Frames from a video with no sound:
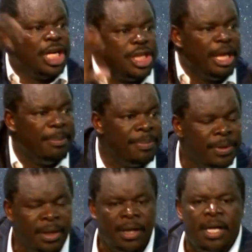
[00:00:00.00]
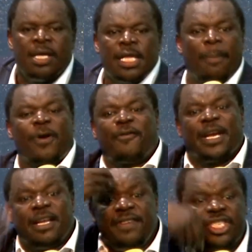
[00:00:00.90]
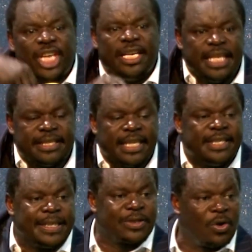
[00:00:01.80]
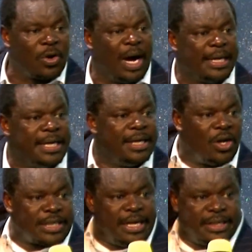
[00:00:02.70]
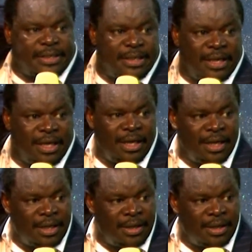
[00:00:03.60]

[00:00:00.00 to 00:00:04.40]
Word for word: Change them. The prophet if he changes it's his own word, not his.